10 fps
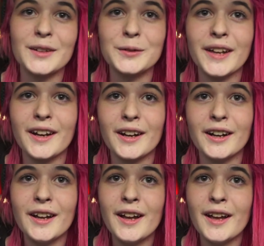I don't
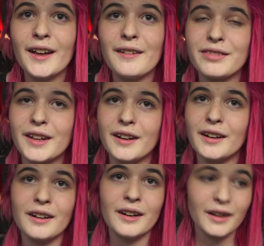care if
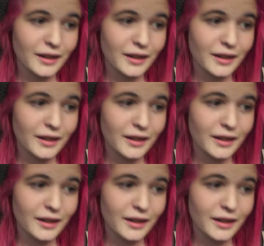they're,